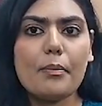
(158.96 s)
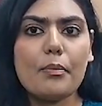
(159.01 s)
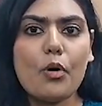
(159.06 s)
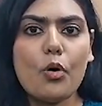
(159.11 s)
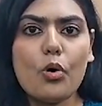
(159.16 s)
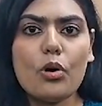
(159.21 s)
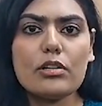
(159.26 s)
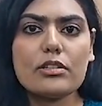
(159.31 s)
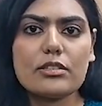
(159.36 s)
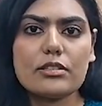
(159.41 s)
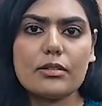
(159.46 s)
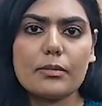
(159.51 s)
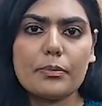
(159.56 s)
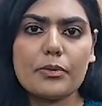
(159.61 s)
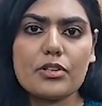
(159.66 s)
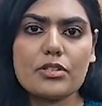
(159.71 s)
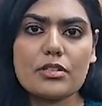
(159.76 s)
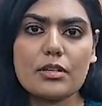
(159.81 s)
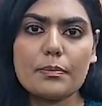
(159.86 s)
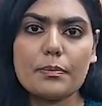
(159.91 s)
uphold the
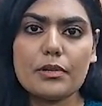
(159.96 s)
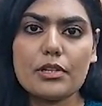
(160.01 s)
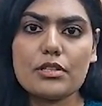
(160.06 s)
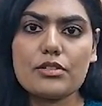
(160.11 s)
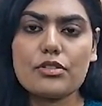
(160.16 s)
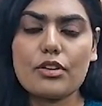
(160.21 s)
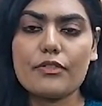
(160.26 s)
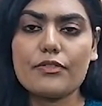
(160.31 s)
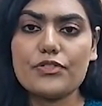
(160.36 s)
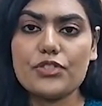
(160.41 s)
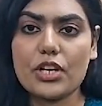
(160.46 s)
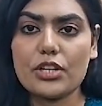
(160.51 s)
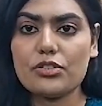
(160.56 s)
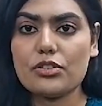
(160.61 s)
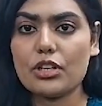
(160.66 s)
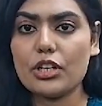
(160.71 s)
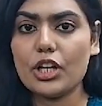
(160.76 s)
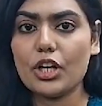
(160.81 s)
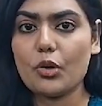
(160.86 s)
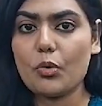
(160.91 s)
principles of
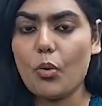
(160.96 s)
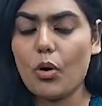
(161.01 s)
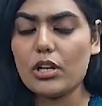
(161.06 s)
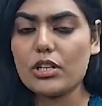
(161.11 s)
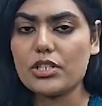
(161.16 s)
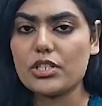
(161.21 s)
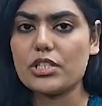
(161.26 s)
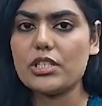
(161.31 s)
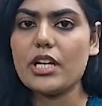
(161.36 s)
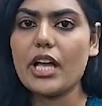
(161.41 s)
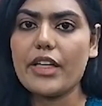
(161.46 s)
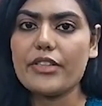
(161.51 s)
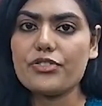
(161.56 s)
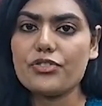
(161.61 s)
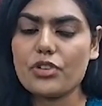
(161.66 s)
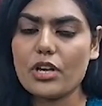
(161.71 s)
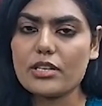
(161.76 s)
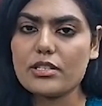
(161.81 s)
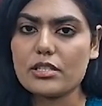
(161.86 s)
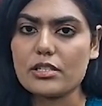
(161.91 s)
gender equality
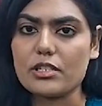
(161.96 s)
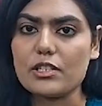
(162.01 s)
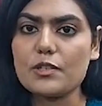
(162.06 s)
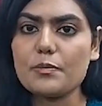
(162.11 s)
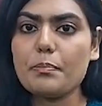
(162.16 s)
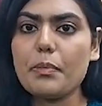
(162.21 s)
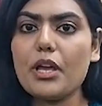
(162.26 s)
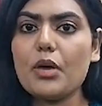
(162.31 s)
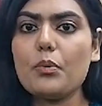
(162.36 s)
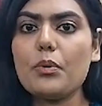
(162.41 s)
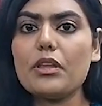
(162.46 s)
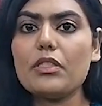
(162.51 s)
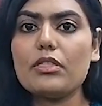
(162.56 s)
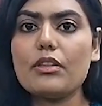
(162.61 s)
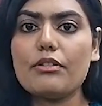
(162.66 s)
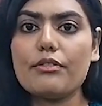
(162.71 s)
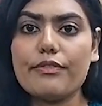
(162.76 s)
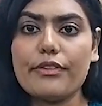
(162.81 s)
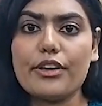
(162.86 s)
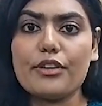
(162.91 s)
and justice, paving
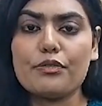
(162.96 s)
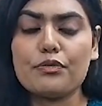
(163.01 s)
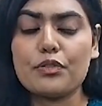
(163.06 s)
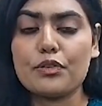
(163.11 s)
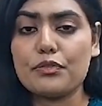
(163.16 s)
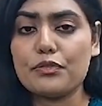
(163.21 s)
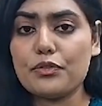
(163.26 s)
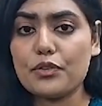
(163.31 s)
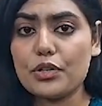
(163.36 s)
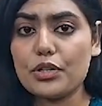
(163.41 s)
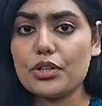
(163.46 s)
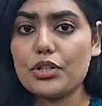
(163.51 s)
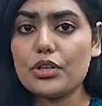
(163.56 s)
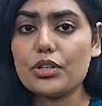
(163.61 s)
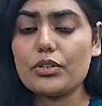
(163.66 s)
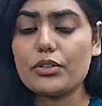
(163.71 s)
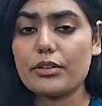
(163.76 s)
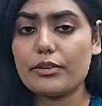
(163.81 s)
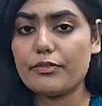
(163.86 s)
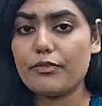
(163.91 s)
the way for
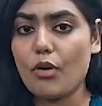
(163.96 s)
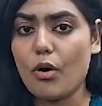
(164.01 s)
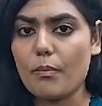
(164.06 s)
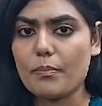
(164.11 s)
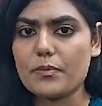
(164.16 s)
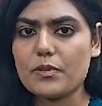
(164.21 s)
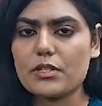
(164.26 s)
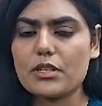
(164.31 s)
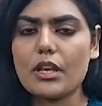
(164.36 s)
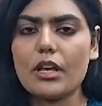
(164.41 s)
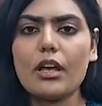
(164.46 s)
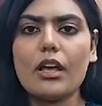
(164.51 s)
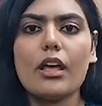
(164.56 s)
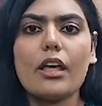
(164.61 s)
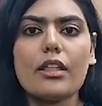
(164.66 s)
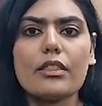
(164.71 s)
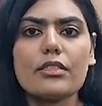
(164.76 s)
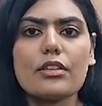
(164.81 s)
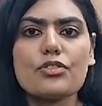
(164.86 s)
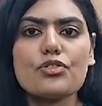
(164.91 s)
further reforms.
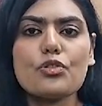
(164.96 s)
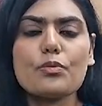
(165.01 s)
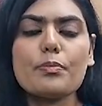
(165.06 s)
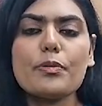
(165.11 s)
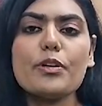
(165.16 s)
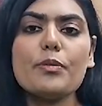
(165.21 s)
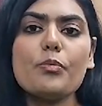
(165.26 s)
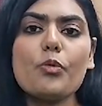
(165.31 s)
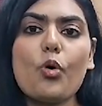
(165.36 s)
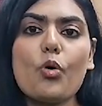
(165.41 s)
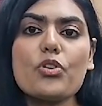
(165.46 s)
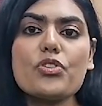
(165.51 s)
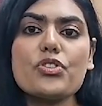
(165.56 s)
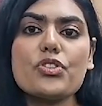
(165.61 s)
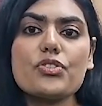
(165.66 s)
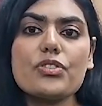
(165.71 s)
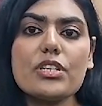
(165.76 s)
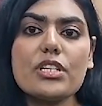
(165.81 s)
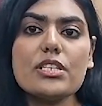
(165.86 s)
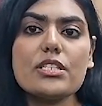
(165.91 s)
The Supreme
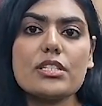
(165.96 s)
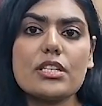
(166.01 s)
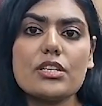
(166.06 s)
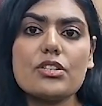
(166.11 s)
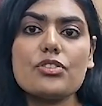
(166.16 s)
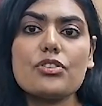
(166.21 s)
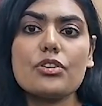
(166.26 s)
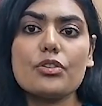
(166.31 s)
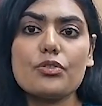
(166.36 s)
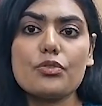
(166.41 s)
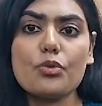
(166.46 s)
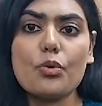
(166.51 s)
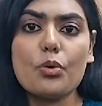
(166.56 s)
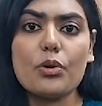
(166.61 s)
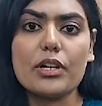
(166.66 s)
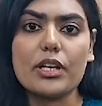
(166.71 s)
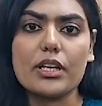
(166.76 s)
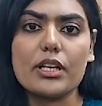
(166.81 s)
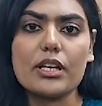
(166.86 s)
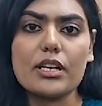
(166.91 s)
Court's recent
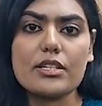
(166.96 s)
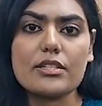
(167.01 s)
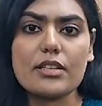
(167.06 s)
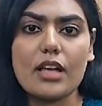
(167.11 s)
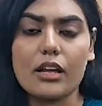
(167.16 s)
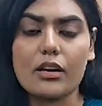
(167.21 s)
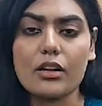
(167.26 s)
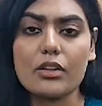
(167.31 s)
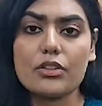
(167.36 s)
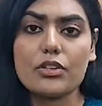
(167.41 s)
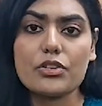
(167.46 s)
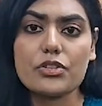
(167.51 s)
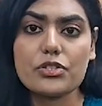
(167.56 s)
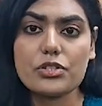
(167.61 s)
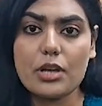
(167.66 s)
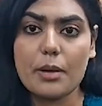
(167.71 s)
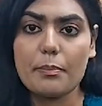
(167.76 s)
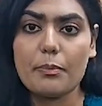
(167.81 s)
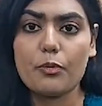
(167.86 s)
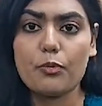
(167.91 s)
ruling is another
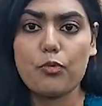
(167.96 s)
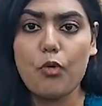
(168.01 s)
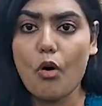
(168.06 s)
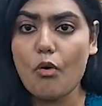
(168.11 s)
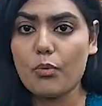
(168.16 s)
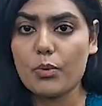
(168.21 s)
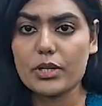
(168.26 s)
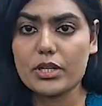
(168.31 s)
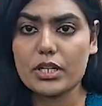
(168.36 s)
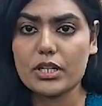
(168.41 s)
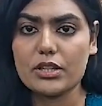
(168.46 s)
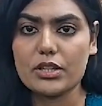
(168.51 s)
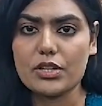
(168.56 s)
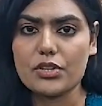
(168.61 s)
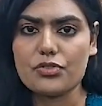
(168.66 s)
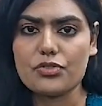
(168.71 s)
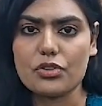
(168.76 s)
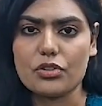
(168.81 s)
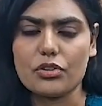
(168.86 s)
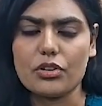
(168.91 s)
step forward in
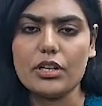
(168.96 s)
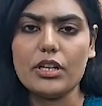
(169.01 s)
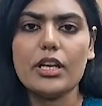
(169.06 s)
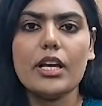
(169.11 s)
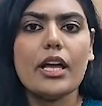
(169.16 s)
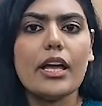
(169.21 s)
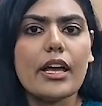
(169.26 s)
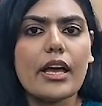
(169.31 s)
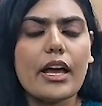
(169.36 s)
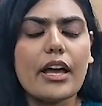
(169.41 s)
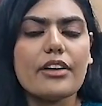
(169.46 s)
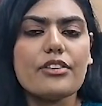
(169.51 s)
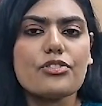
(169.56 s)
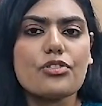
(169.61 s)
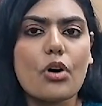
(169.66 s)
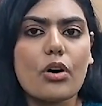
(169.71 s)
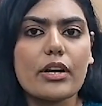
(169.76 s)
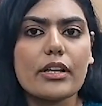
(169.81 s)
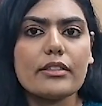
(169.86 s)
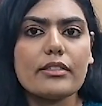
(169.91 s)
this journey,
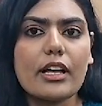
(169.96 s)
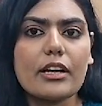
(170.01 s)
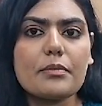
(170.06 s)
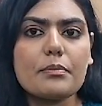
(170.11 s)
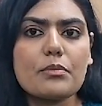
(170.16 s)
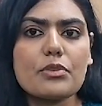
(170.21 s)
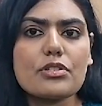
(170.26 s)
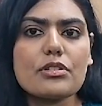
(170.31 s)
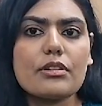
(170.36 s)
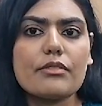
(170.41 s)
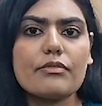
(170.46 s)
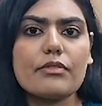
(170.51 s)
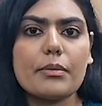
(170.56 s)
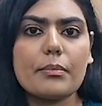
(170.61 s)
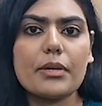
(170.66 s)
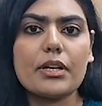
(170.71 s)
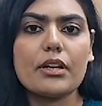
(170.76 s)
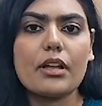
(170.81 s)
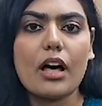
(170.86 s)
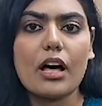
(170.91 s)
ensuring that Muslim
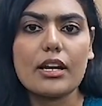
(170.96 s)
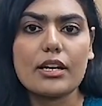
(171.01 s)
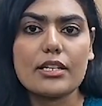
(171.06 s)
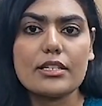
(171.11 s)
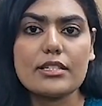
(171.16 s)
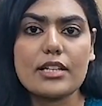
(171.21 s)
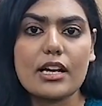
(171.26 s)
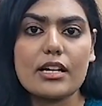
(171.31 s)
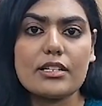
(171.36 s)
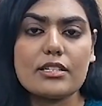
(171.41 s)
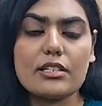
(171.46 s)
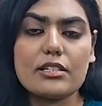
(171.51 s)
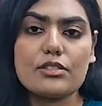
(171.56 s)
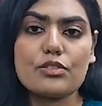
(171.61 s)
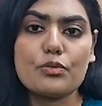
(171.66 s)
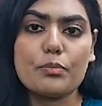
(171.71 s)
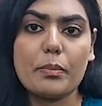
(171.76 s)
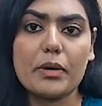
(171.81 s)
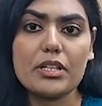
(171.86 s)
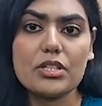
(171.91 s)
women are
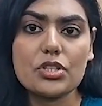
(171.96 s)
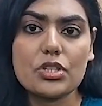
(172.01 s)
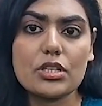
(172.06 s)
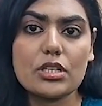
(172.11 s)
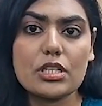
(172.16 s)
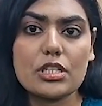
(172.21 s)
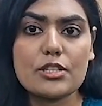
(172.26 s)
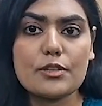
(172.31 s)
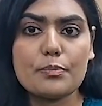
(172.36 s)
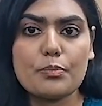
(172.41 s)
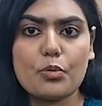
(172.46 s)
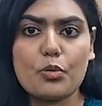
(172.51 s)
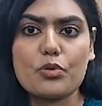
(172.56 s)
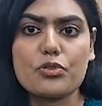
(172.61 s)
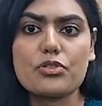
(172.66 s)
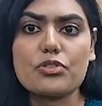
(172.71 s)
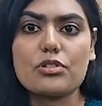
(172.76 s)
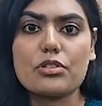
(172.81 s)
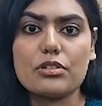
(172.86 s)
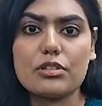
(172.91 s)
entitled to maintenance
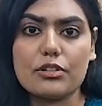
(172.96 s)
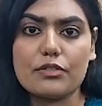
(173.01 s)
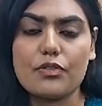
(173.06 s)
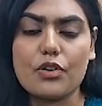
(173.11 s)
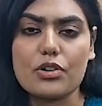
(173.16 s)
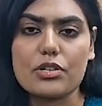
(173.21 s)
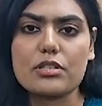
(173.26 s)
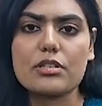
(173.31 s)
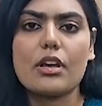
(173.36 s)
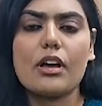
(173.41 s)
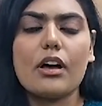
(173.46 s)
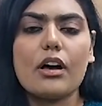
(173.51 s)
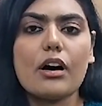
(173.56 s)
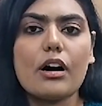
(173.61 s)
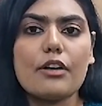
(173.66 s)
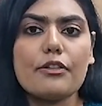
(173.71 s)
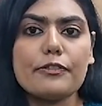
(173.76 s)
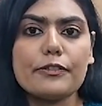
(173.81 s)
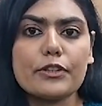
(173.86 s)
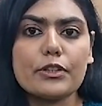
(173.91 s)
post-divorce,
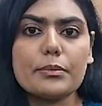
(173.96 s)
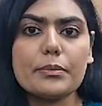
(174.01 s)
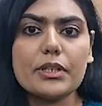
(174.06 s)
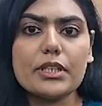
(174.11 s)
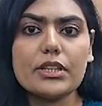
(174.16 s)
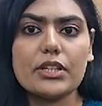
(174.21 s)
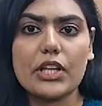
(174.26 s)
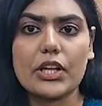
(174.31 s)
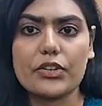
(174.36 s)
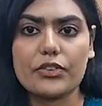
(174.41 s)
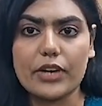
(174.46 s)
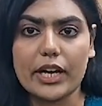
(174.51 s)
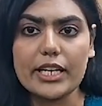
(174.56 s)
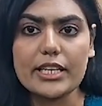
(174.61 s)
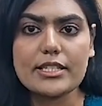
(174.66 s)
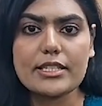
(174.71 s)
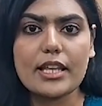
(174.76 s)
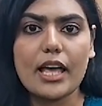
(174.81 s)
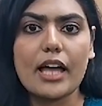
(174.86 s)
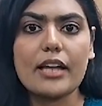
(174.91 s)
affirming their
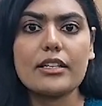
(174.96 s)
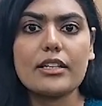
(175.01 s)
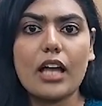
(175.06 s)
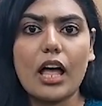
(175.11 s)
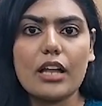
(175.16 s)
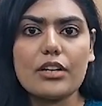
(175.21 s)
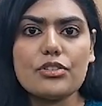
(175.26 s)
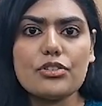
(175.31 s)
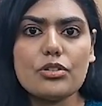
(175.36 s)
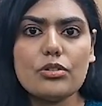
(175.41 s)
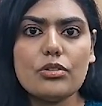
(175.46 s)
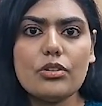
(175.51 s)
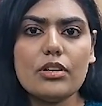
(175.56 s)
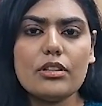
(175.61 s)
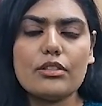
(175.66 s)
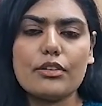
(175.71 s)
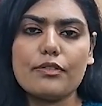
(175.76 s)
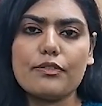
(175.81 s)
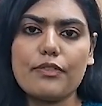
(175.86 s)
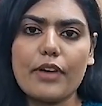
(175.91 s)
rights and
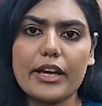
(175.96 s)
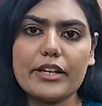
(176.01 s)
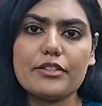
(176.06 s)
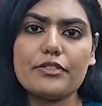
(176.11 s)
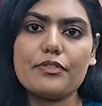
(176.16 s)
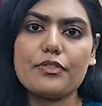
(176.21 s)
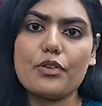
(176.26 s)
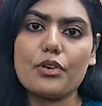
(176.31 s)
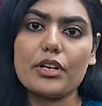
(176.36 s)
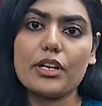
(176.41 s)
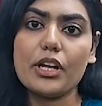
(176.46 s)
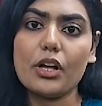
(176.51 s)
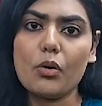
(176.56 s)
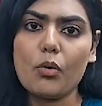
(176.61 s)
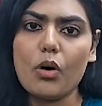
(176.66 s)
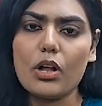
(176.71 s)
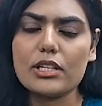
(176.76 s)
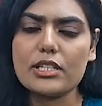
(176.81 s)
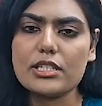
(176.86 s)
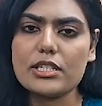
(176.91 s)
continuing the fight for
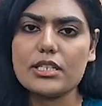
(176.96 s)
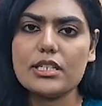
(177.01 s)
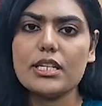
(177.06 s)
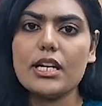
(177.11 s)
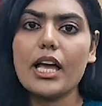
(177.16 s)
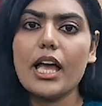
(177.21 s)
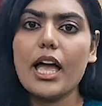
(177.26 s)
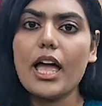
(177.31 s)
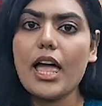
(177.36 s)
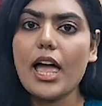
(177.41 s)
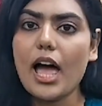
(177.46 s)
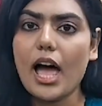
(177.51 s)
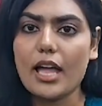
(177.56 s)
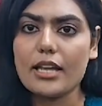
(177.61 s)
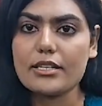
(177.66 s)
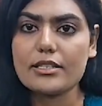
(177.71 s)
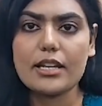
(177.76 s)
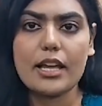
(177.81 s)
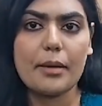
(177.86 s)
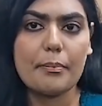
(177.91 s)
equality
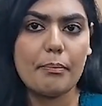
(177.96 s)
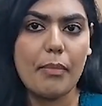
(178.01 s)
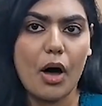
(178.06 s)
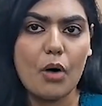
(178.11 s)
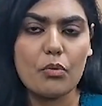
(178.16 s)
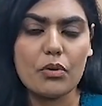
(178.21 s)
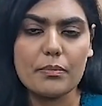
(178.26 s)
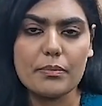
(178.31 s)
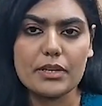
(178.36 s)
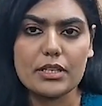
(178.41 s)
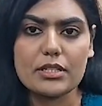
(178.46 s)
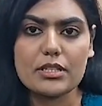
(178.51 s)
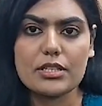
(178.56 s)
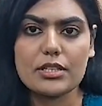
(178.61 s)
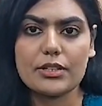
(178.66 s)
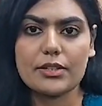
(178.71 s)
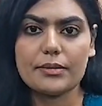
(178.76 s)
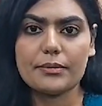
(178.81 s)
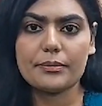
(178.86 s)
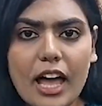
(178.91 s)
and
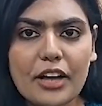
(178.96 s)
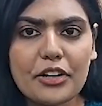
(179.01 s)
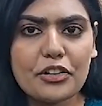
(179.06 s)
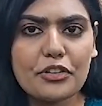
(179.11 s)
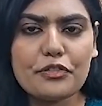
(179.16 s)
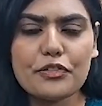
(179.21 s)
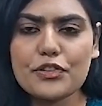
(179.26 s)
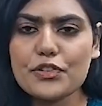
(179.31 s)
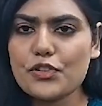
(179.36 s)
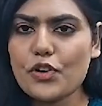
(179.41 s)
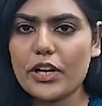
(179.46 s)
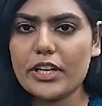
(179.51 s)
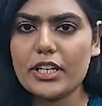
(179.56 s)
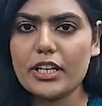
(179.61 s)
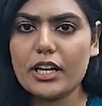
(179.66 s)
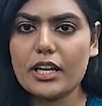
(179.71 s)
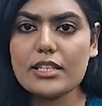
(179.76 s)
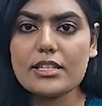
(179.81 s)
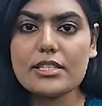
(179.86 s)
empowerment. Thank you for joining